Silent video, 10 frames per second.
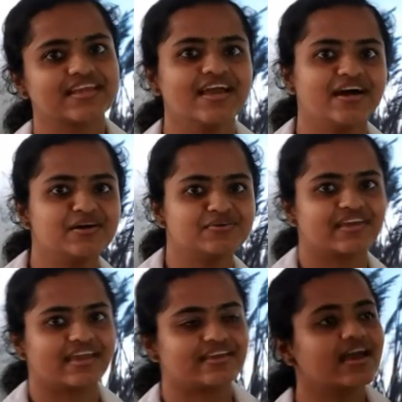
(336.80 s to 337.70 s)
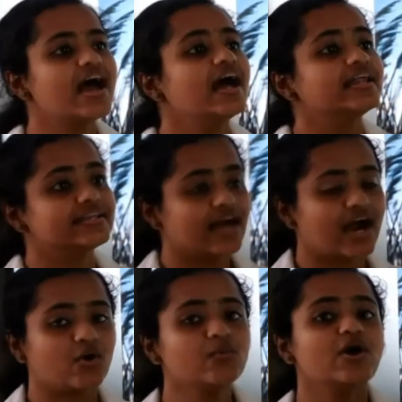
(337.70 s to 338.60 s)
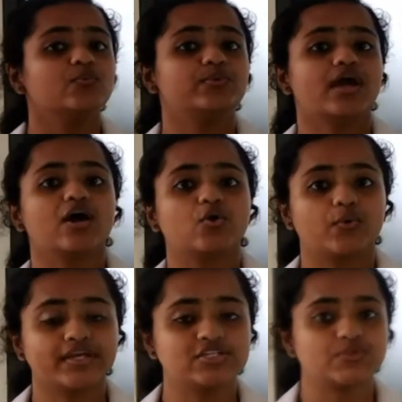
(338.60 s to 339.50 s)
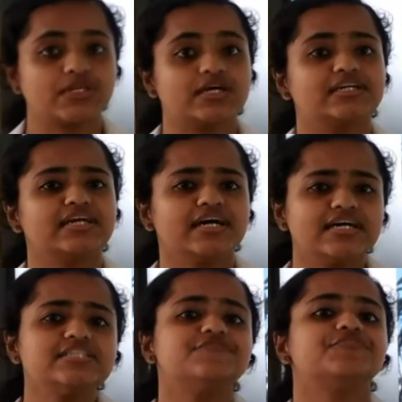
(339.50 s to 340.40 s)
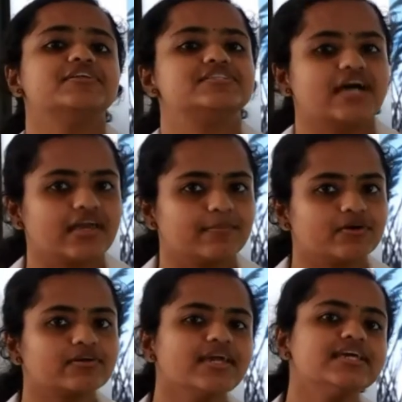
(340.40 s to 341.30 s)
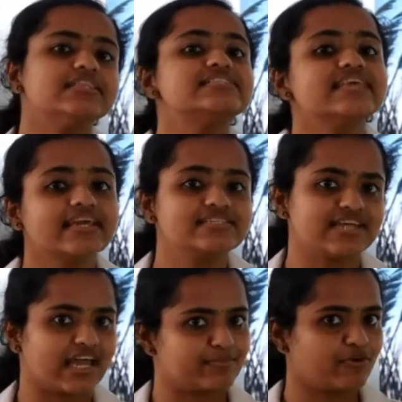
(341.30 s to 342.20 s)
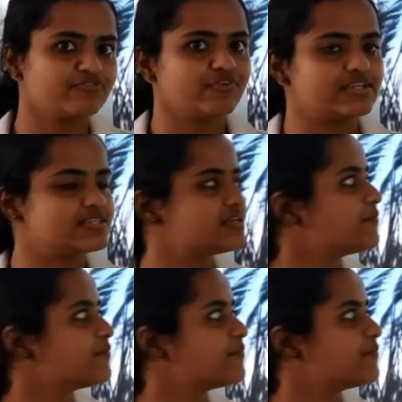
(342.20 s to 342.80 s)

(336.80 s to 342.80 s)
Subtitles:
Okay, now we are going to learn a different type. Okay, the second type of wind.